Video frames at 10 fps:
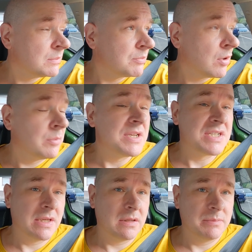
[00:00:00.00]

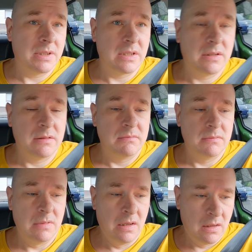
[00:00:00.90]
promising, but
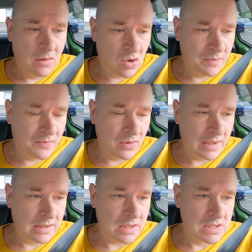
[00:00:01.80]
hopefully
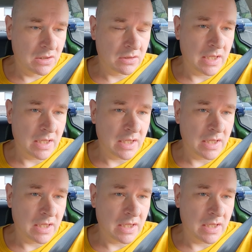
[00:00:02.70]
there's not